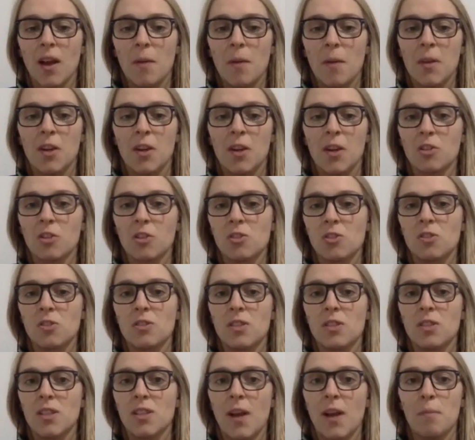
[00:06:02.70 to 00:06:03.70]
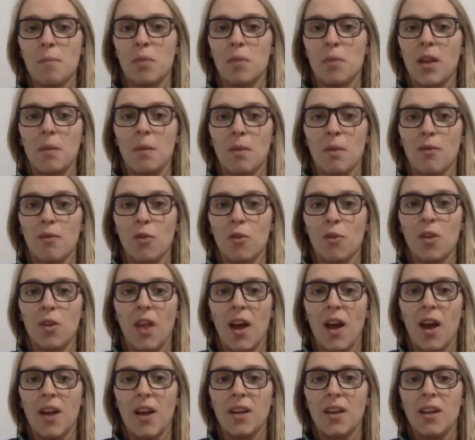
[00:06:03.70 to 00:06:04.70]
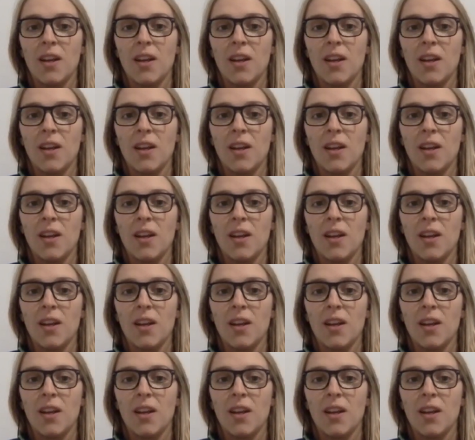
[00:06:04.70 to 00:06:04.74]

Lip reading: many girls stop playing before that?